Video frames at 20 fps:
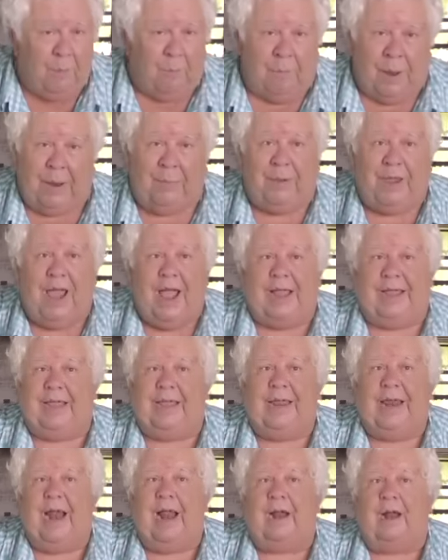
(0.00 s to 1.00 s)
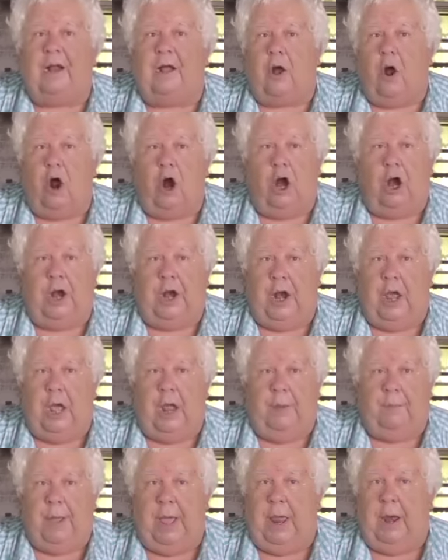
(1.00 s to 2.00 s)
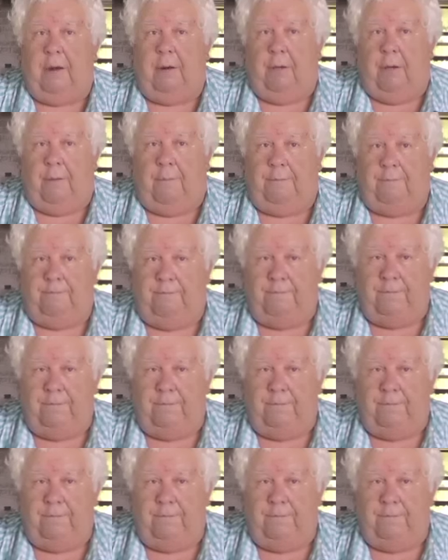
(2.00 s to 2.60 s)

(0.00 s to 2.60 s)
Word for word: Maybe I can get out of the car in time. I don't know.